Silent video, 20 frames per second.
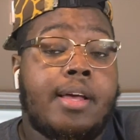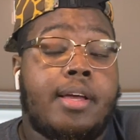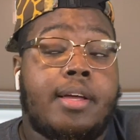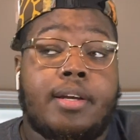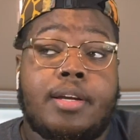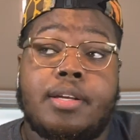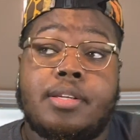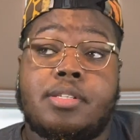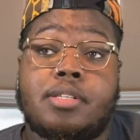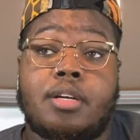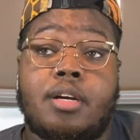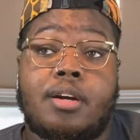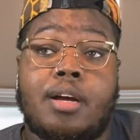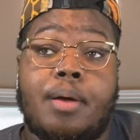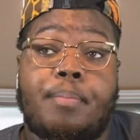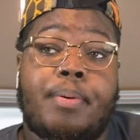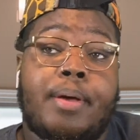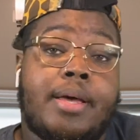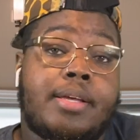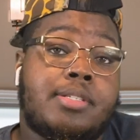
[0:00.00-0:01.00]
This is a girl I
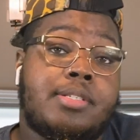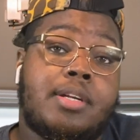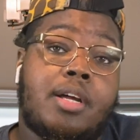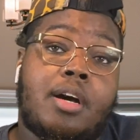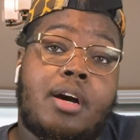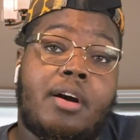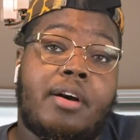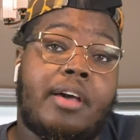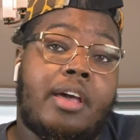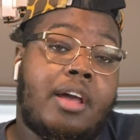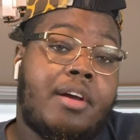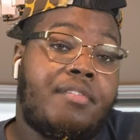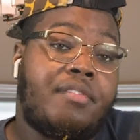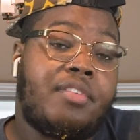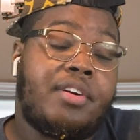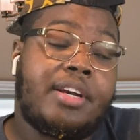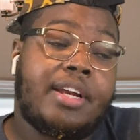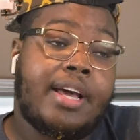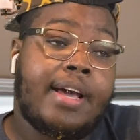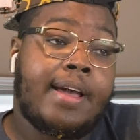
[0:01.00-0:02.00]
pass in the hall
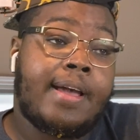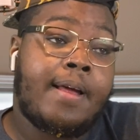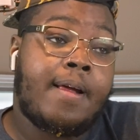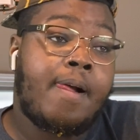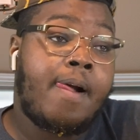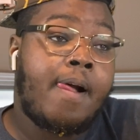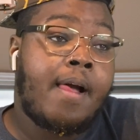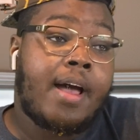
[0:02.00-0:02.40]
every day.